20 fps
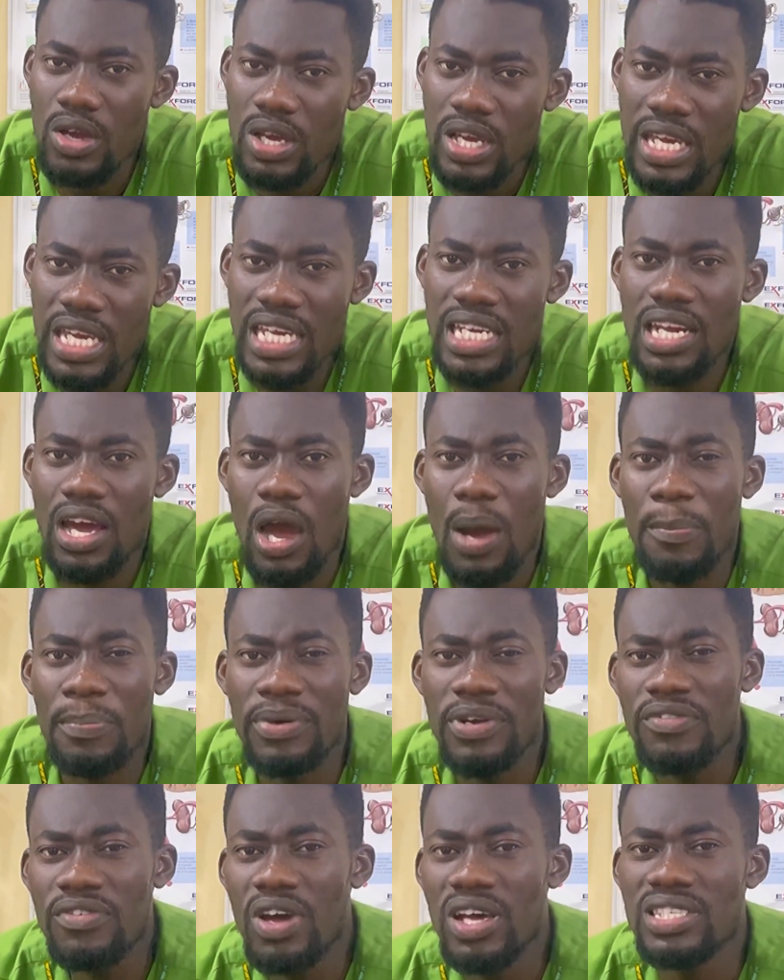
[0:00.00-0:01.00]
In our
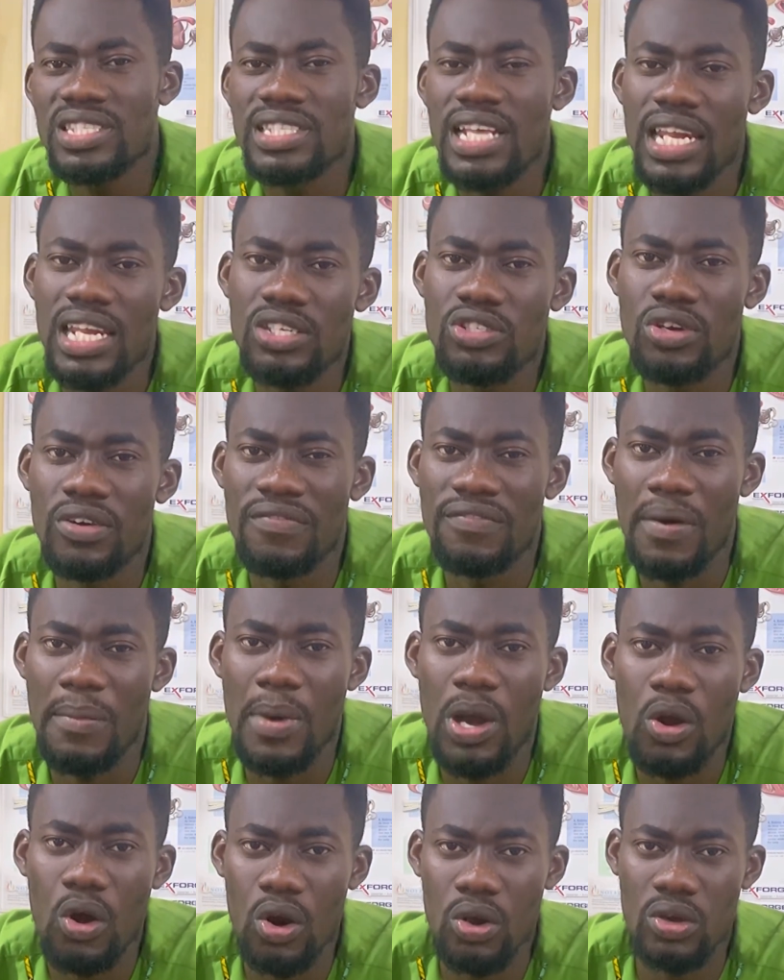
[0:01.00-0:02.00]
previous knowledge on
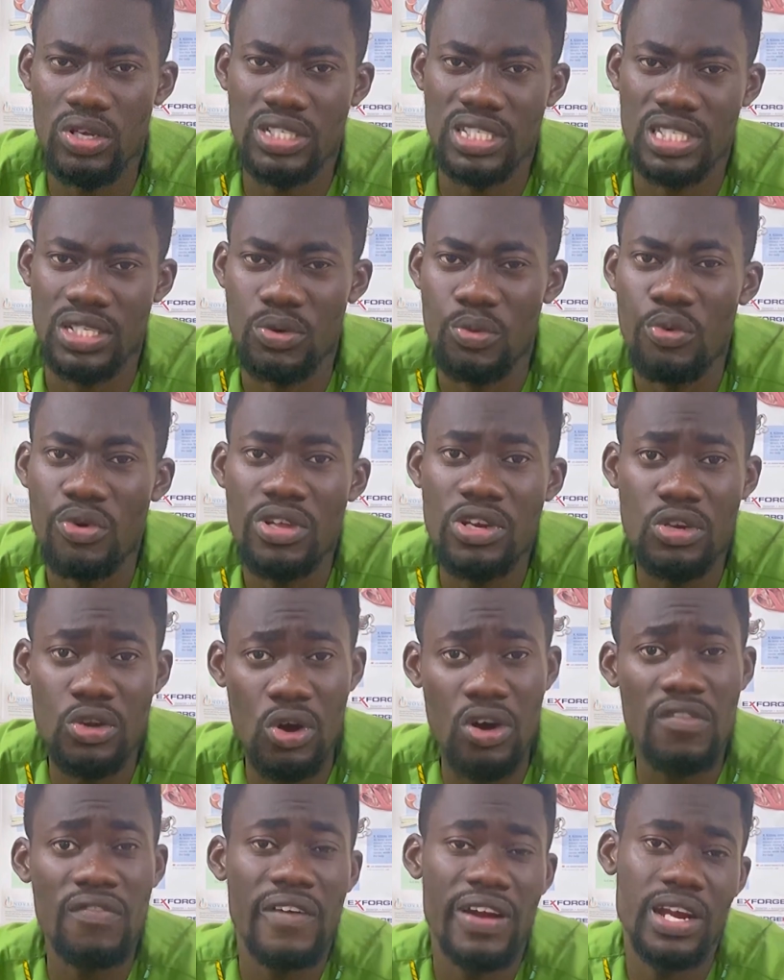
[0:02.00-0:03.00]
pharmacology, we
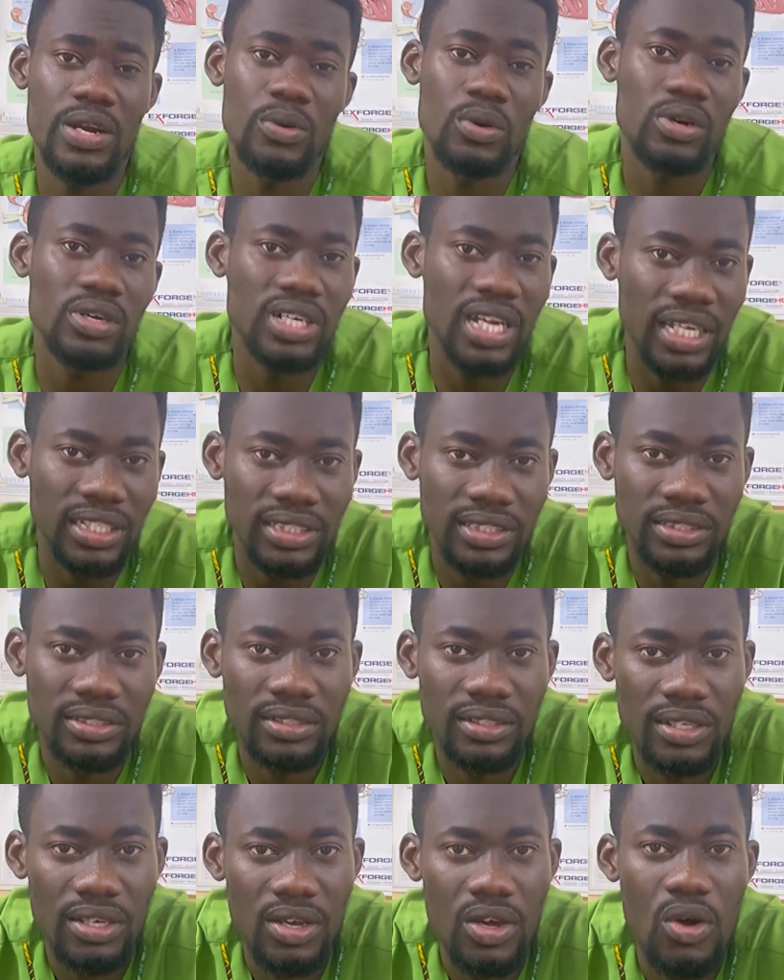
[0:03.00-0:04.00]
know very well that
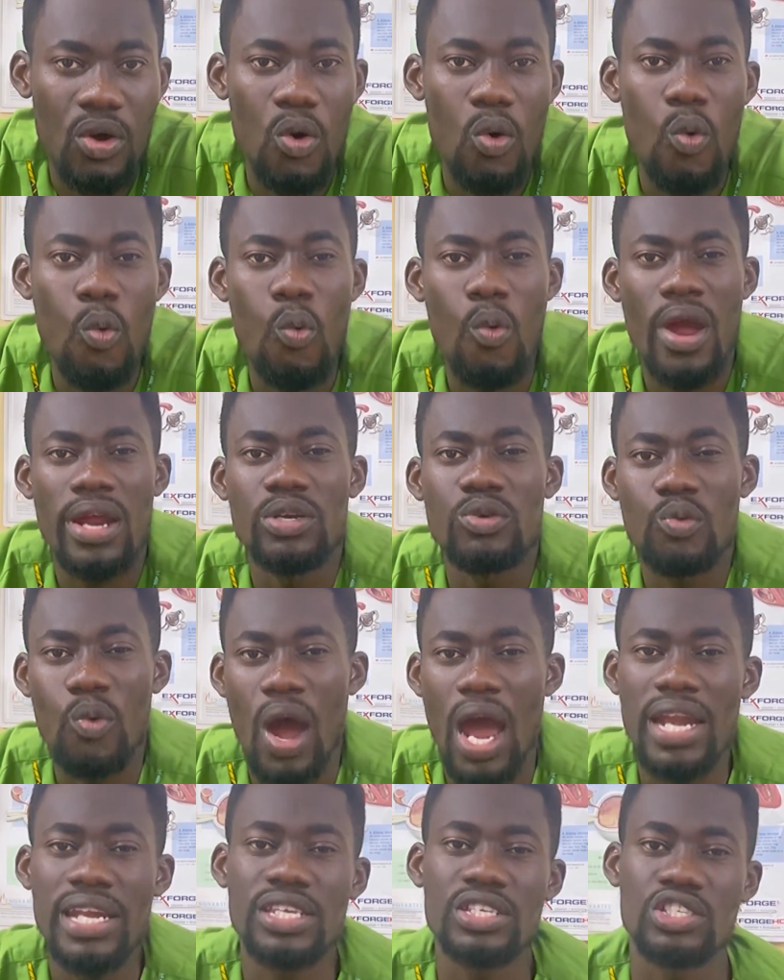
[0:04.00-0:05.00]
when
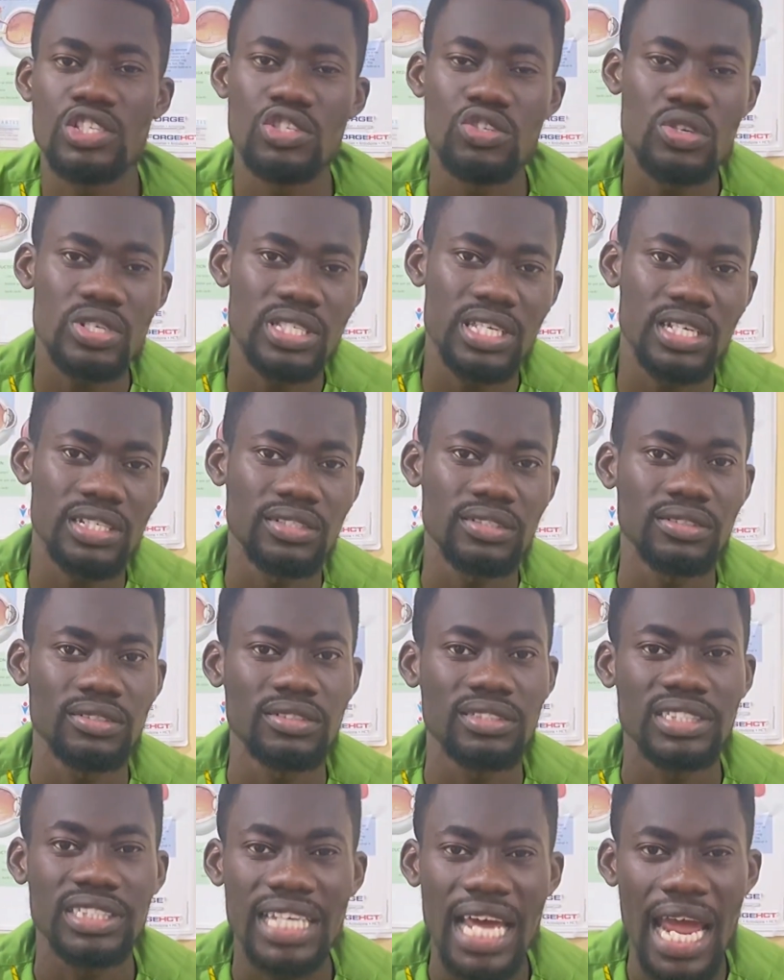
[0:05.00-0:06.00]
one is using
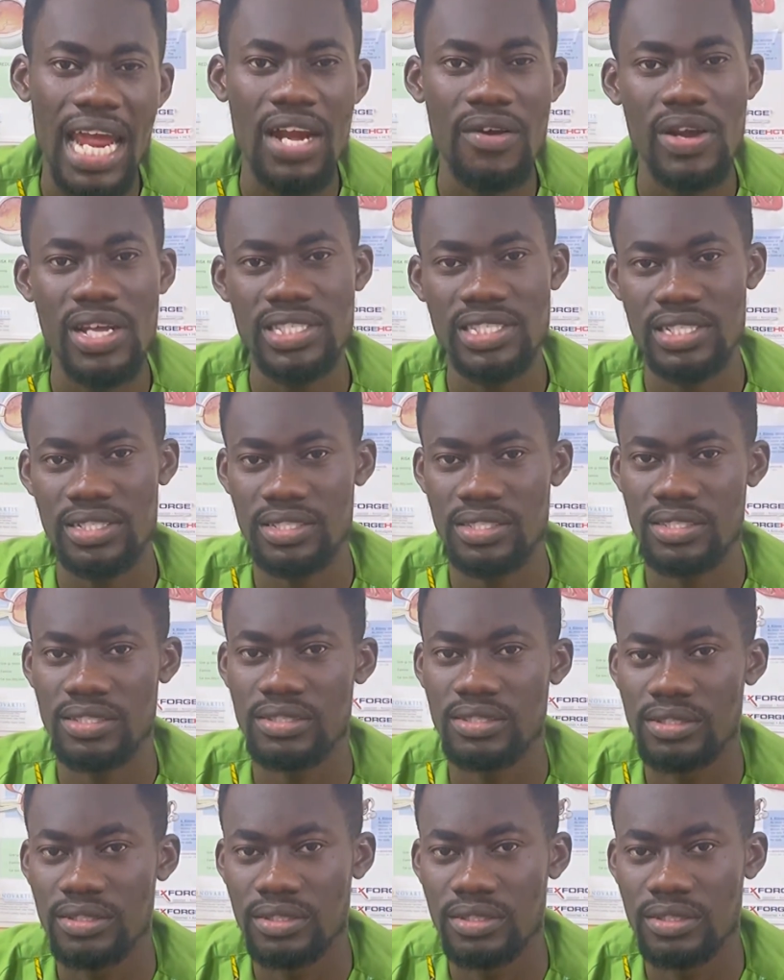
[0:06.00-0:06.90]
diuretics,